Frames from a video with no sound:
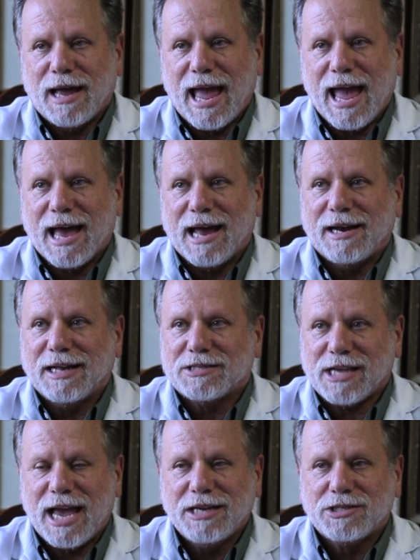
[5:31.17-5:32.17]
and
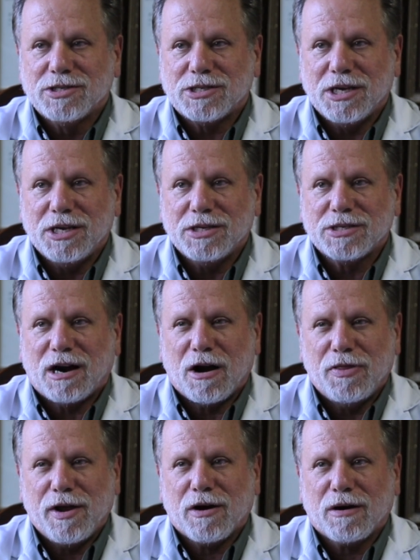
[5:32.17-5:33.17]
its agencies are
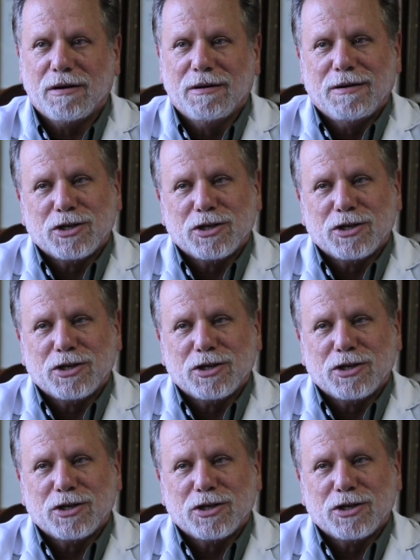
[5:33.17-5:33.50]
there